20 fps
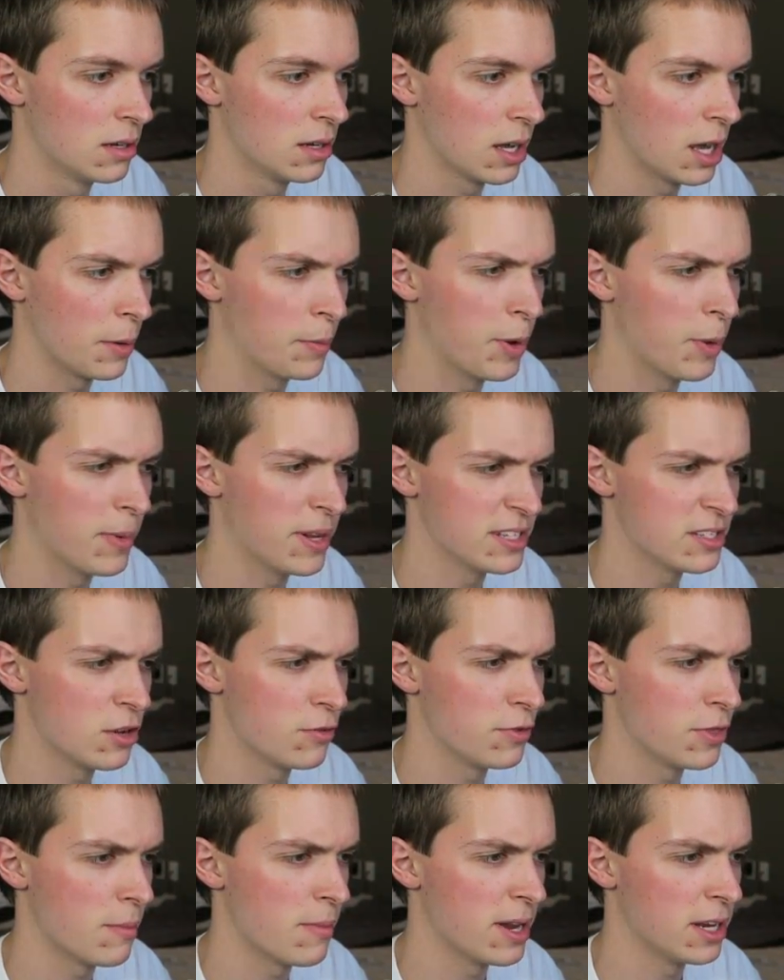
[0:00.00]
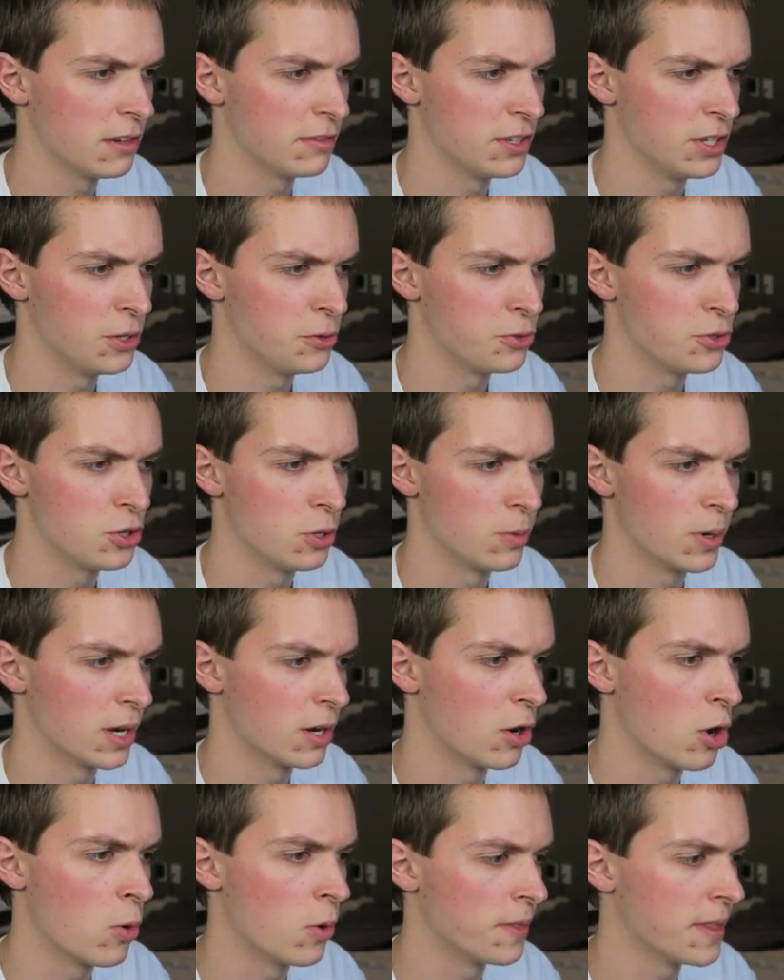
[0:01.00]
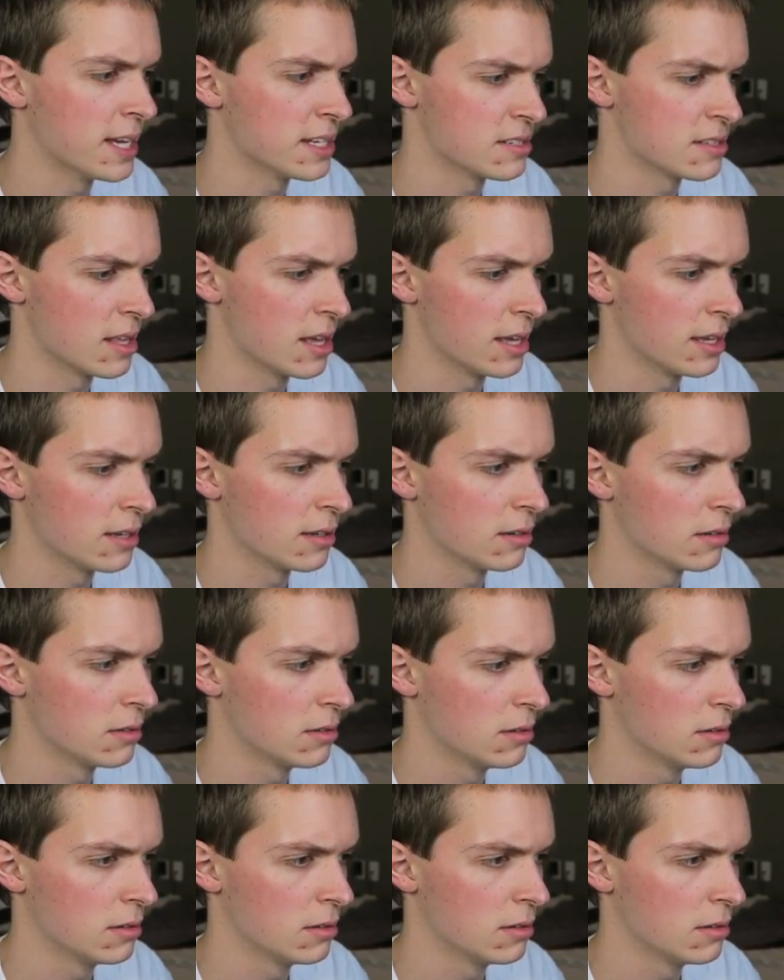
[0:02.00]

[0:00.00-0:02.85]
Gotta put myself in the mind of a YouTuber. I don't know what that's like.